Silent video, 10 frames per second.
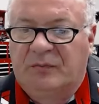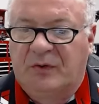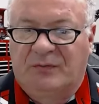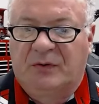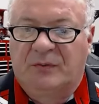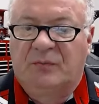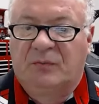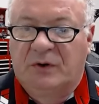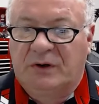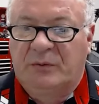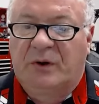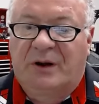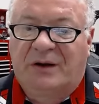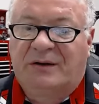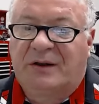If you're really
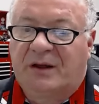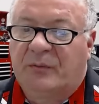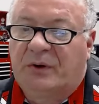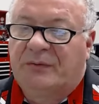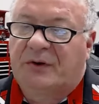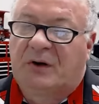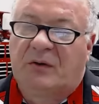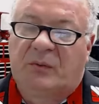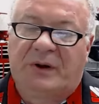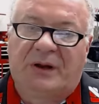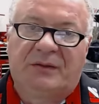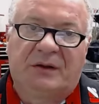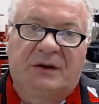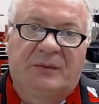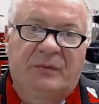wanting to get rid of it all the way,
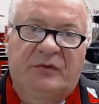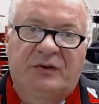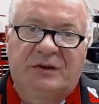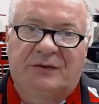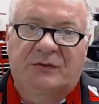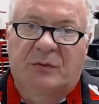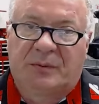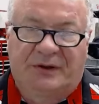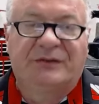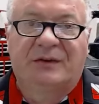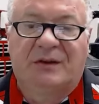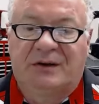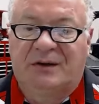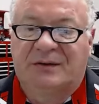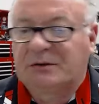then I would suggest replacing the
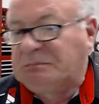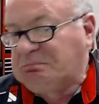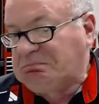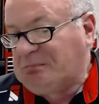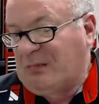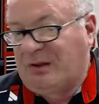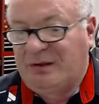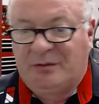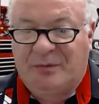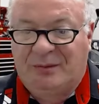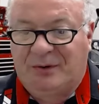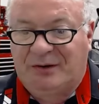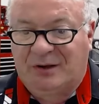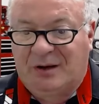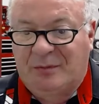disc. It may be
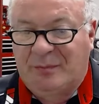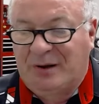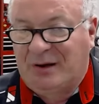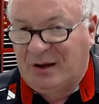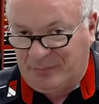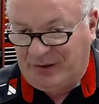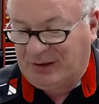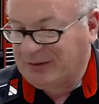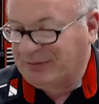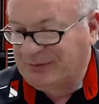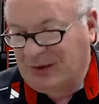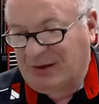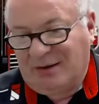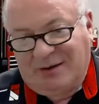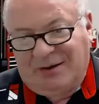time, it may not be, because
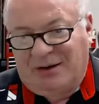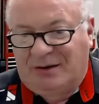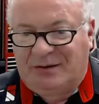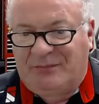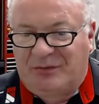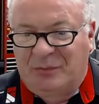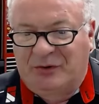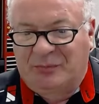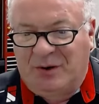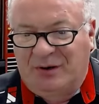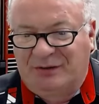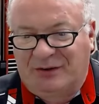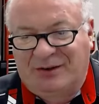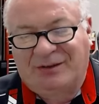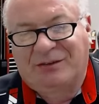from experience,
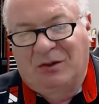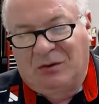it takes a